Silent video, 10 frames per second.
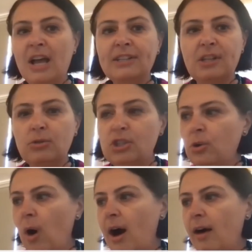So, too
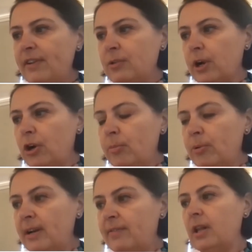often,
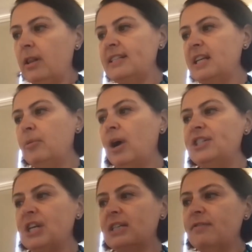recuperative collecting
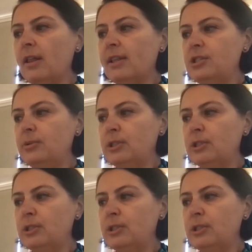projects fall into a